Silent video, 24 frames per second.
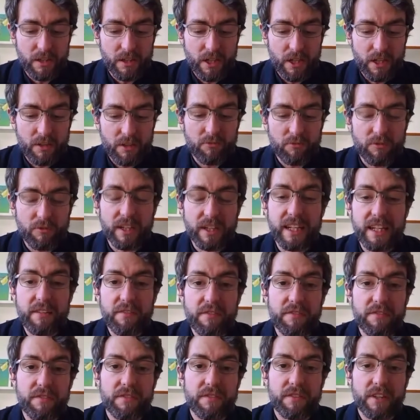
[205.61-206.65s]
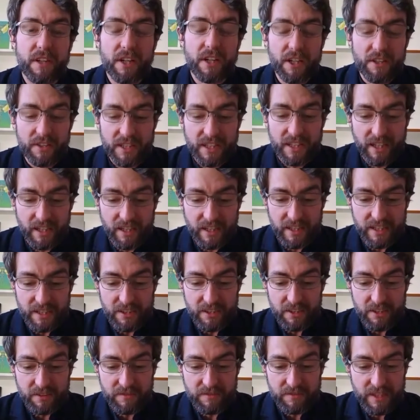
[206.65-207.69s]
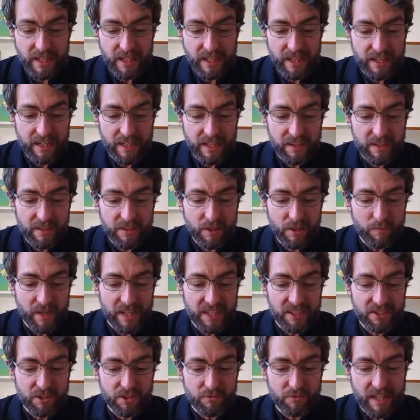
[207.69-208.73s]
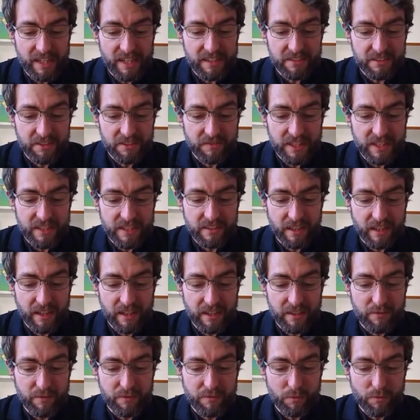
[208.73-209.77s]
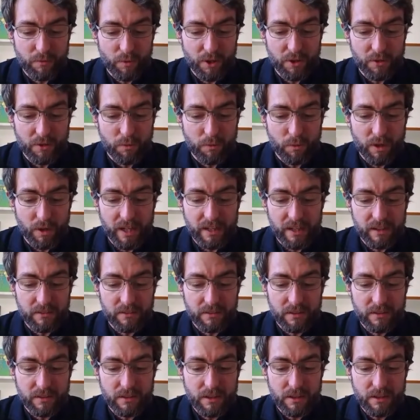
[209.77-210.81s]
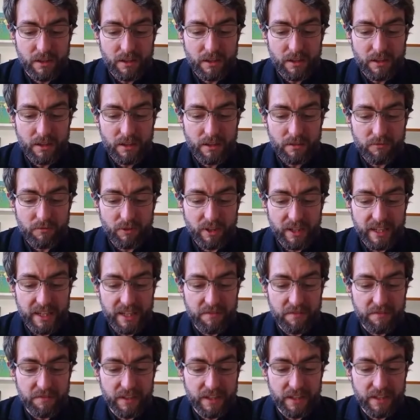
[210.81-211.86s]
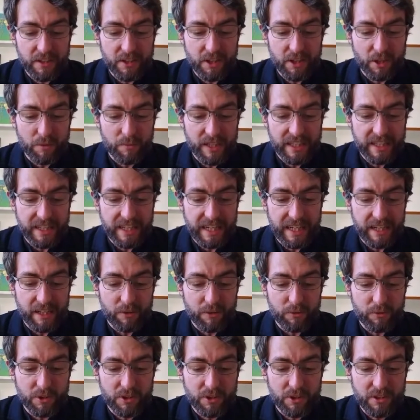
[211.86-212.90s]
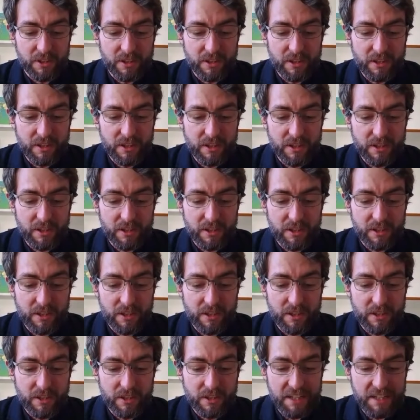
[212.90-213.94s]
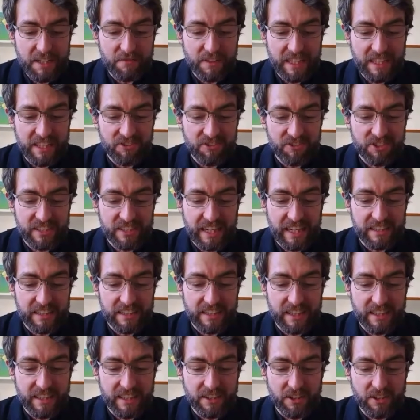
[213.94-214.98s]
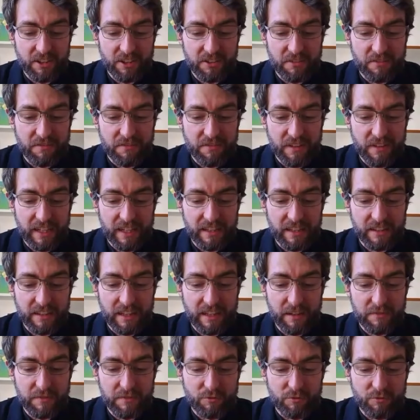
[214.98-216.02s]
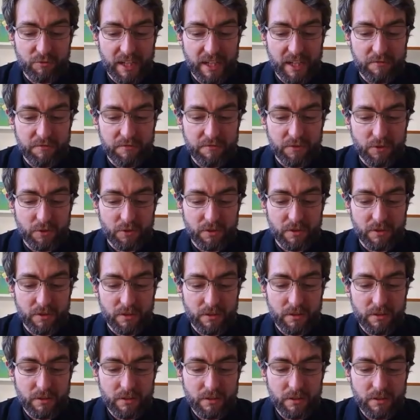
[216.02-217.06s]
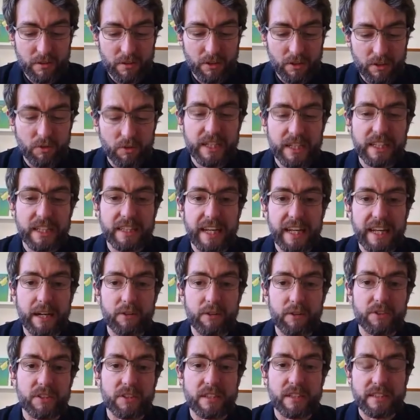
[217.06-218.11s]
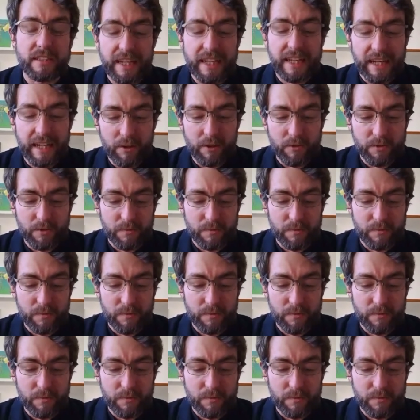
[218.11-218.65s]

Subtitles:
Relief at the kind of day that makes the rest of this life worthwhile. Relief in coming down. Relief in standing on the fell after rainfall, looking down at the town.